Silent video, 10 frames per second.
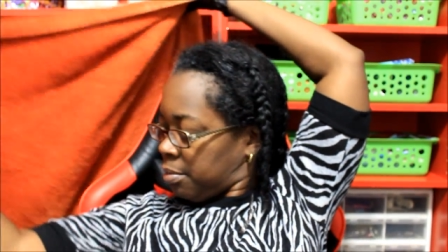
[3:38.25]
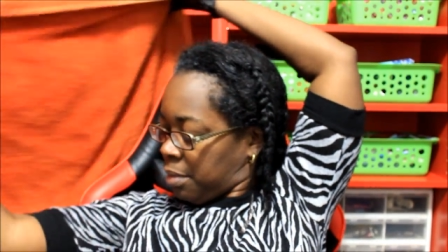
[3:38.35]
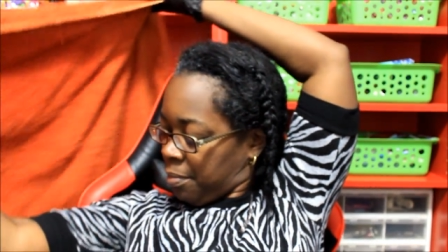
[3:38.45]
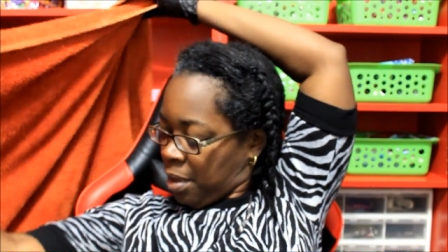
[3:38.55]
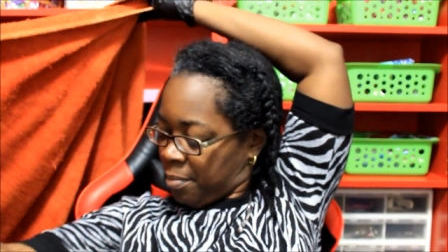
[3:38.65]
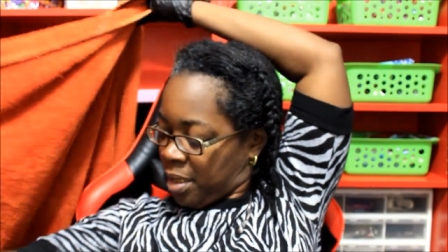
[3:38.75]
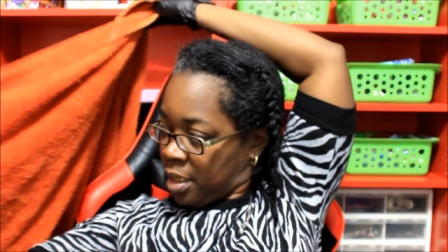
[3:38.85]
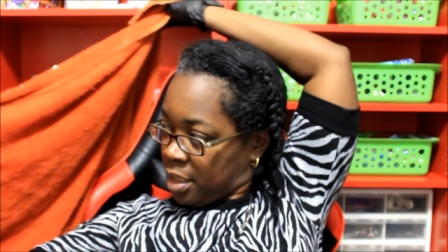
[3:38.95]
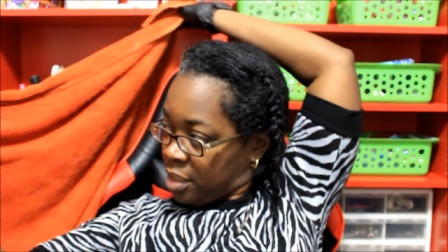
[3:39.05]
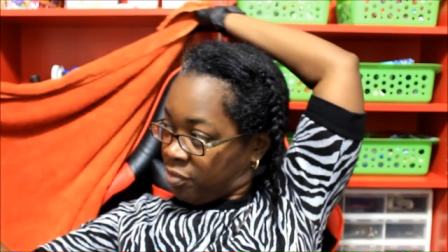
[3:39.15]
Maybe I'm gonna
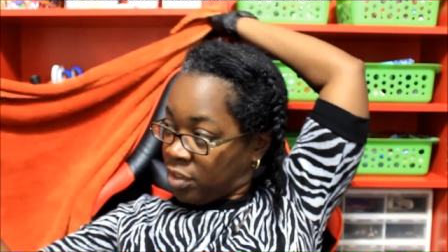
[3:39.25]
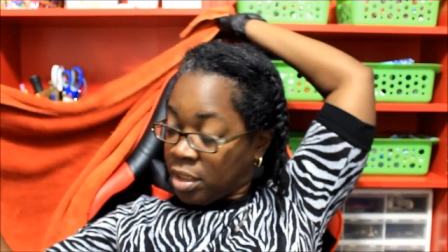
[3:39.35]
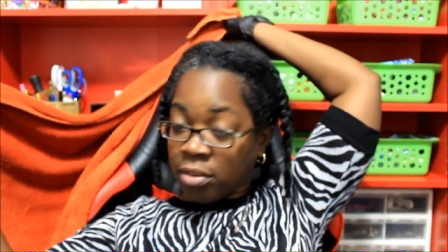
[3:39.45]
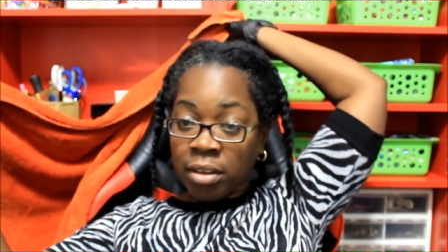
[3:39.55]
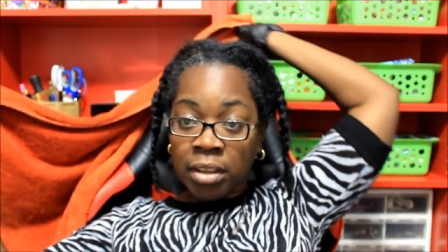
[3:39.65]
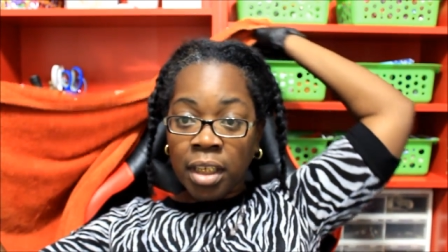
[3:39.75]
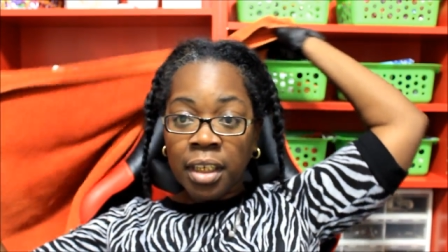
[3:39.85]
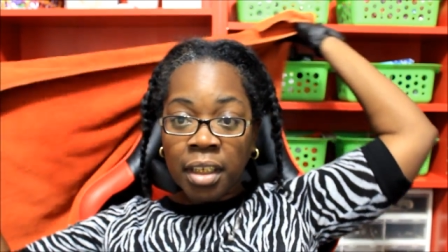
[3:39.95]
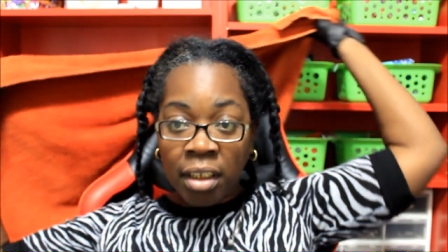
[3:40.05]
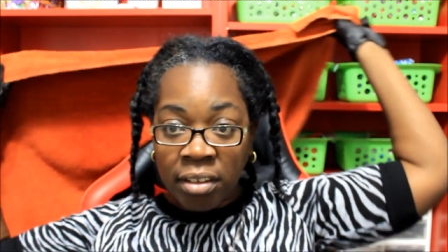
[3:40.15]
edit this video and
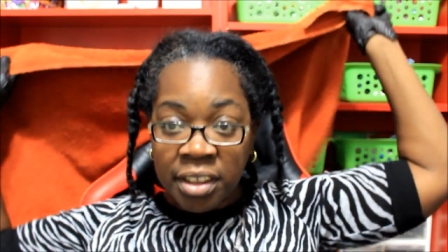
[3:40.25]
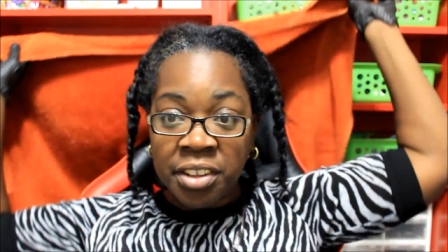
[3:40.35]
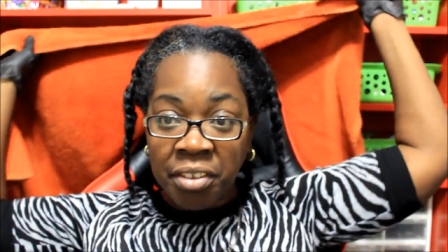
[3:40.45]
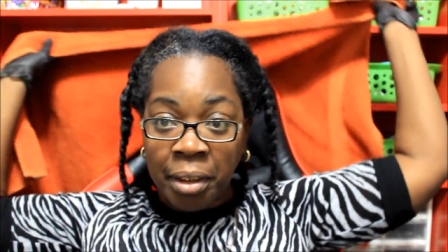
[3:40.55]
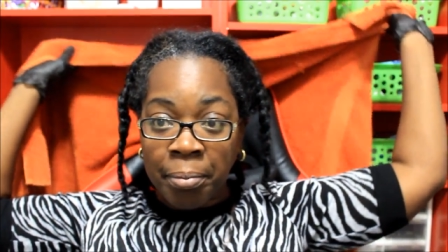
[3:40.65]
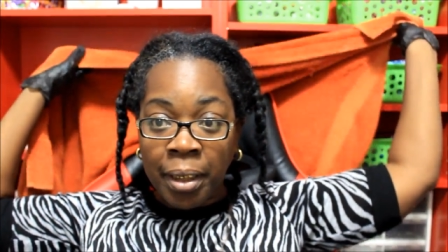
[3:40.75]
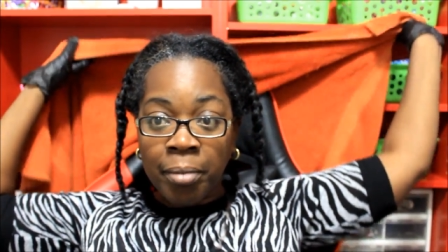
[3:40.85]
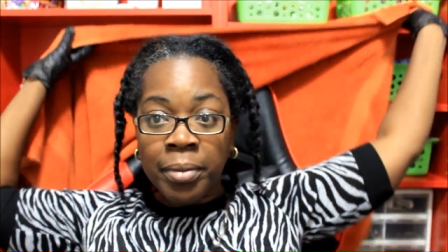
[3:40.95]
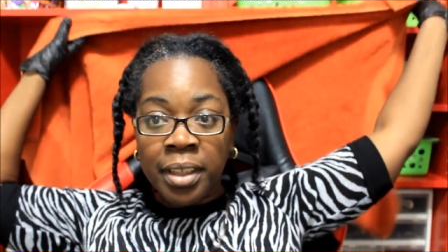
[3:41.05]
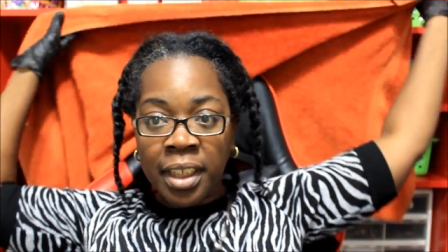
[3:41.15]
edit all this crap
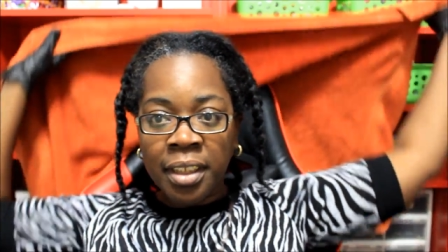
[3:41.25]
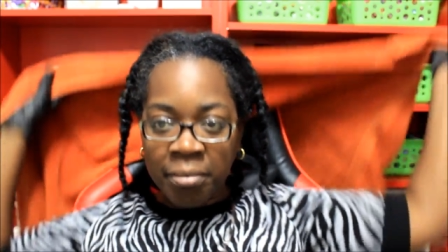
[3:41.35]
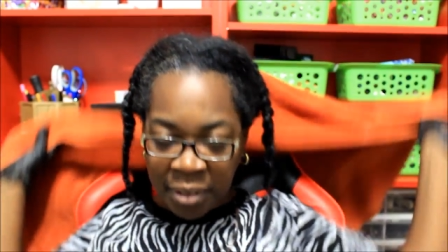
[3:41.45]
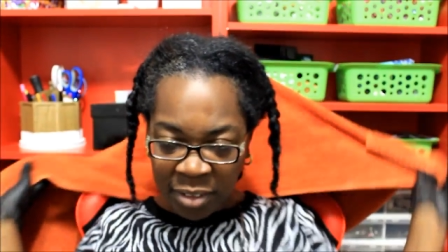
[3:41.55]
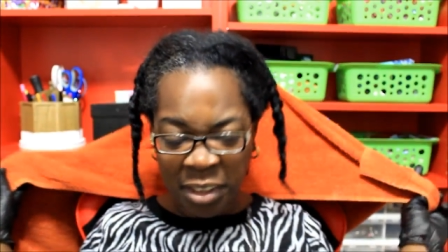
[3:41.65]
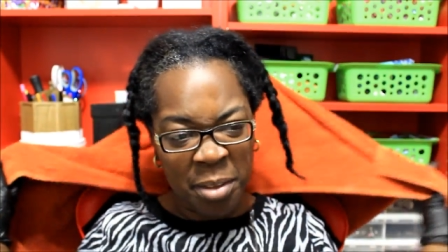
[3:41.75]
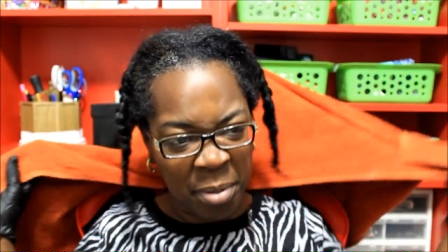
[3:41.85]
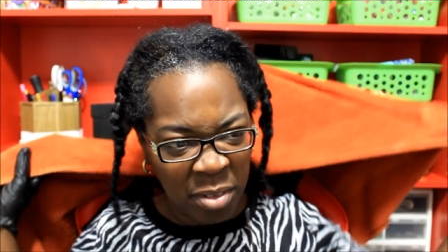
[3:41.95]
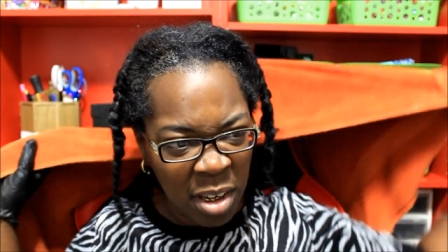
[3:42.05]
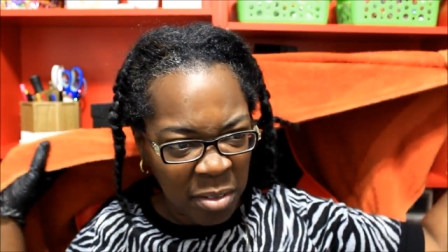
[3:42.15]
out. But hey, we gonna keep
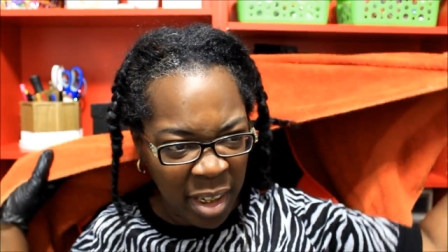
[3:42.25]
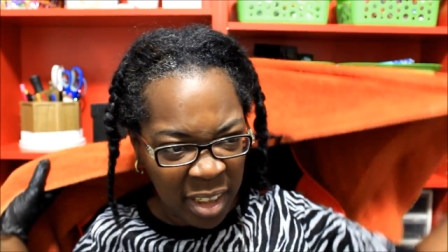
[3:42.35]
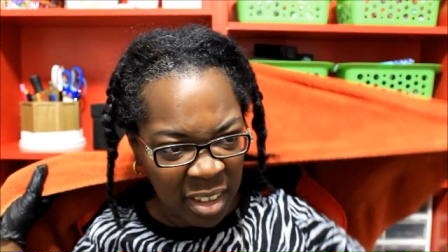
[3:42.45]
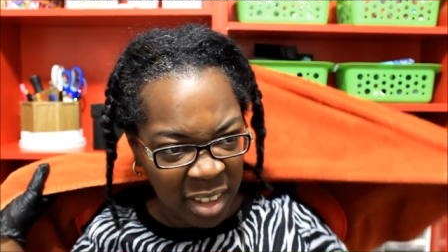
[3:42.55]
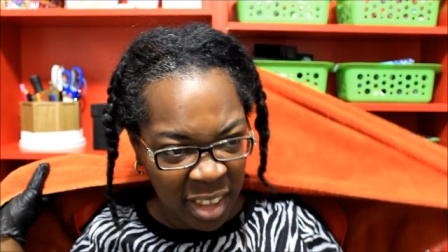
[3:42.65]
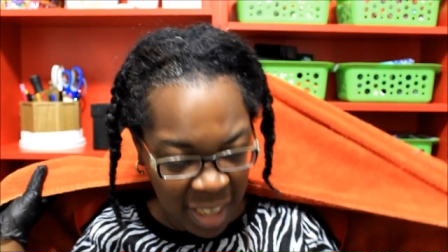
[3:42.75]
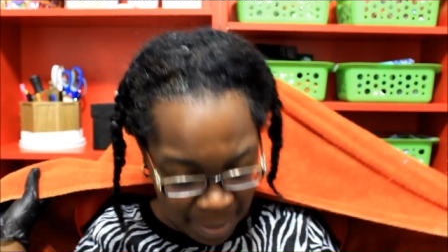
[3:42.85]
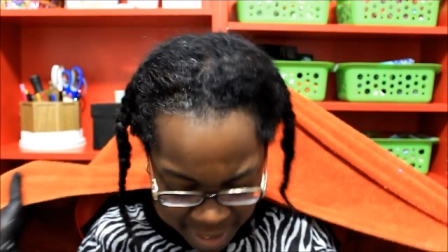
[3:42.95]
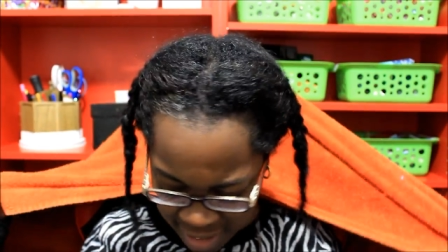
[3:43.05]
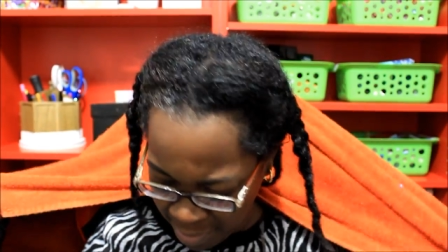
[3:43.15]
it raw right here today.
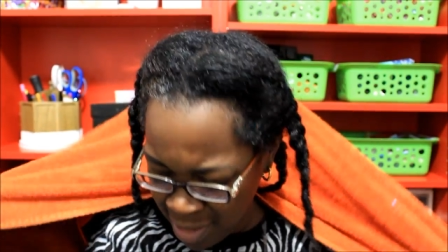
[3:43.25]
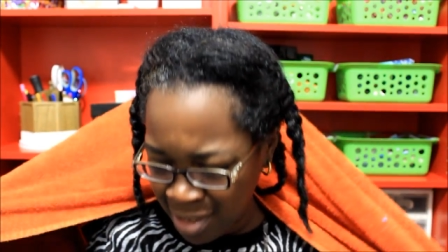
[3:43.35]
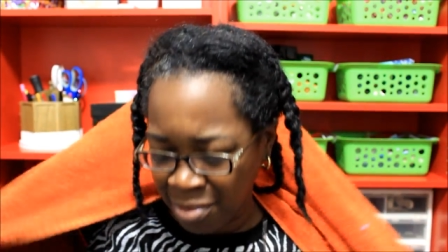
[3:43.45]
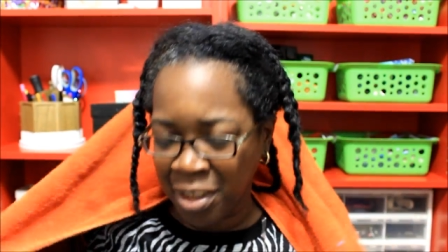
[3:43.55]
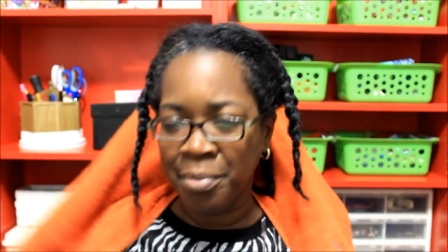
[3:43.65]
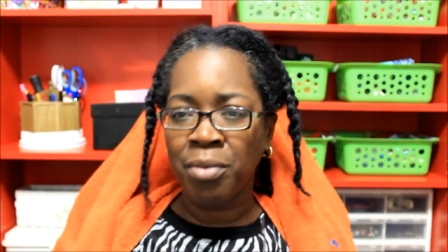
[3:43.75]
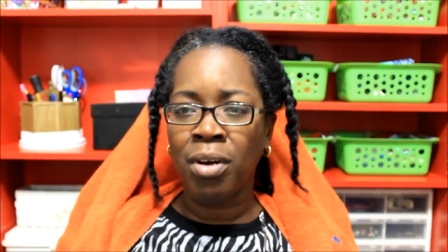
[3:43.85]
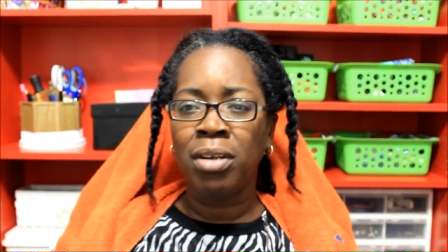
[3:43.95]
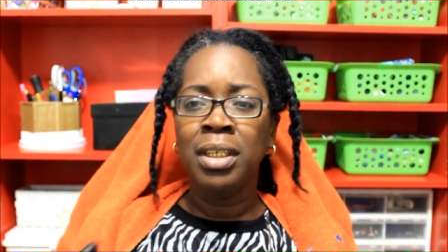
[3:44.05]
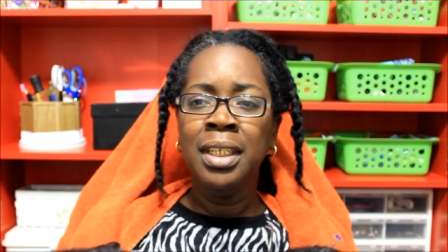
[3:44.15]
How about that? We just gonna keep it
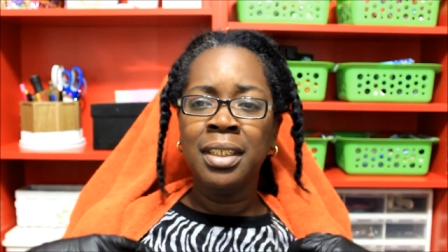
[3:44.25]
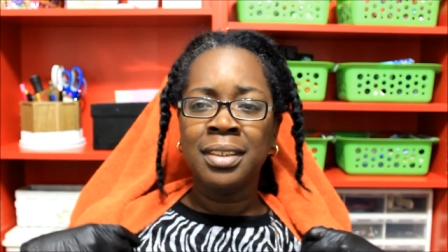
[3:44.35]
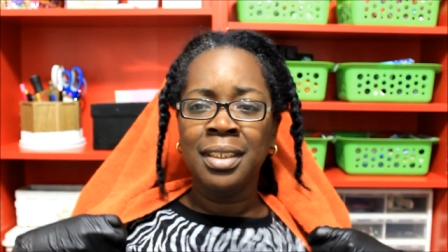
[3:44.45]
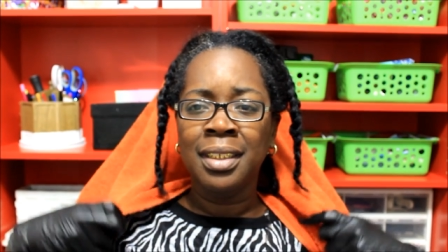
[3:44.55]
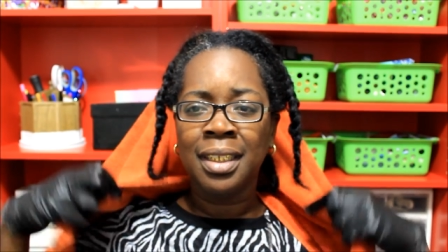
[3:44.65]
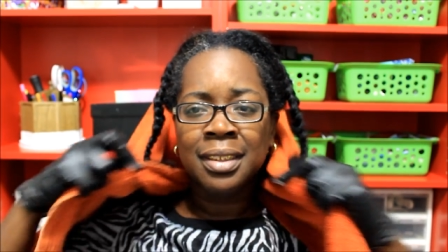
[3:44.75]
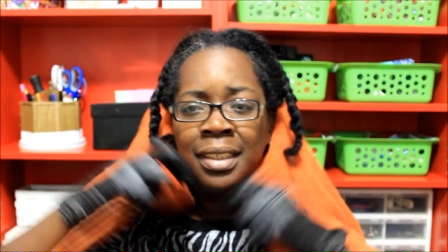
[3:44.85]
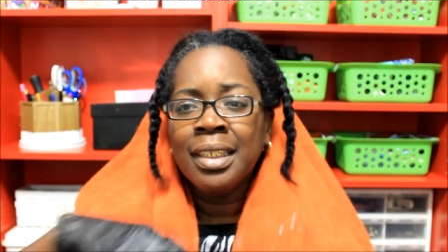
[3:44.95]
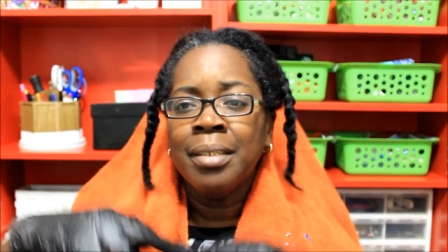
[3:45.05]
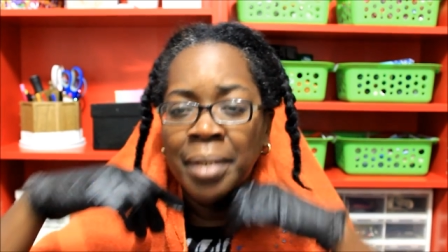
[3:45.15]
raw because I ain't got
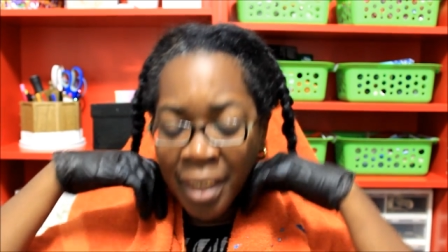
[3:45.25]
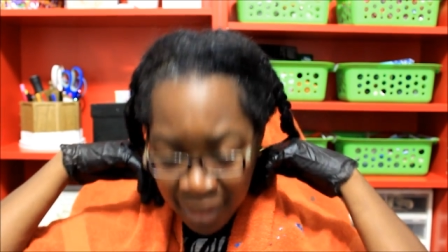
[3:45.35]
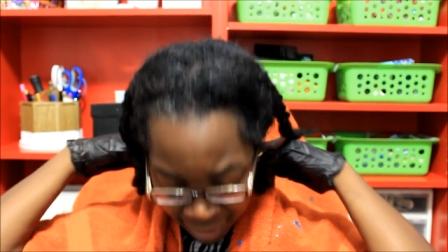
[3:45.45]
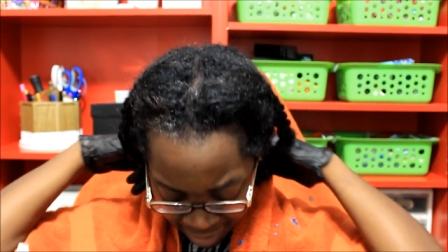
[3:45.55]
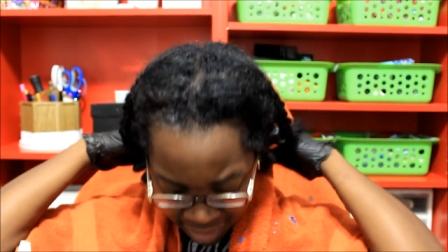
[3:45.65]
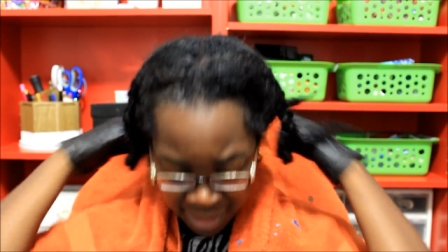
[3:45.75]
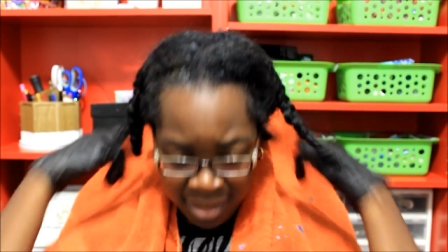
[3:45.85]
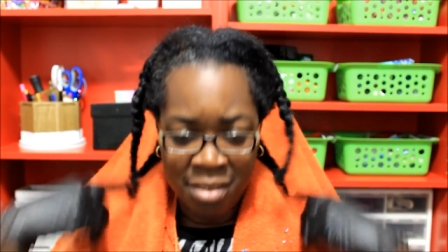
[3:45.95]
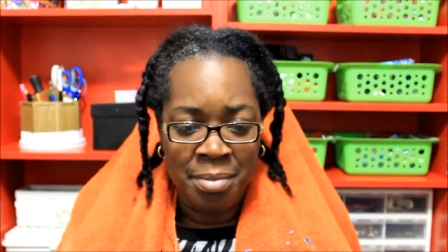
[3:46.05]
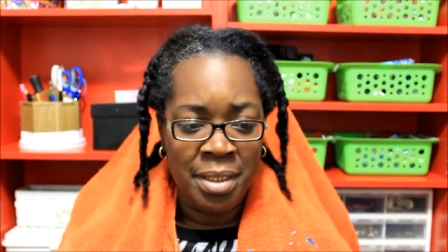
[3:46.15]
time. Editing is
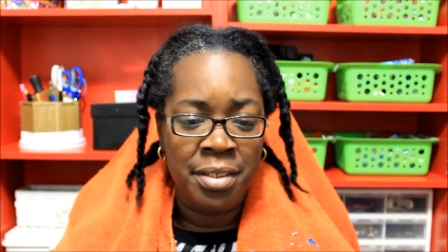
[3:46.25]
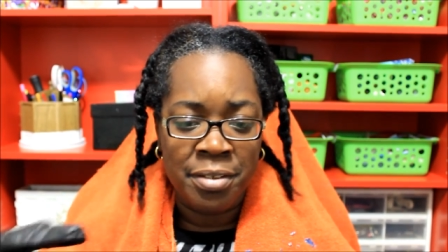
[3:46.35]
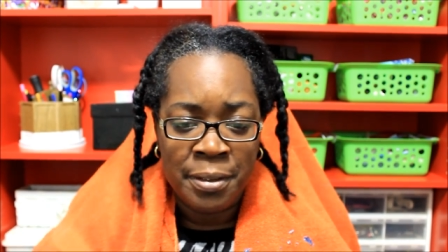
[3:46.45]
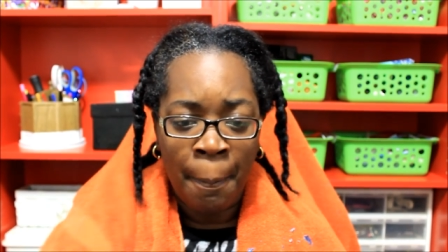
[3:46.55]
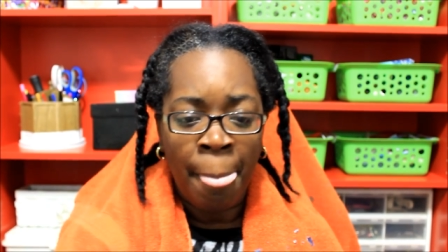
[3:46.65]
getting on my nerves.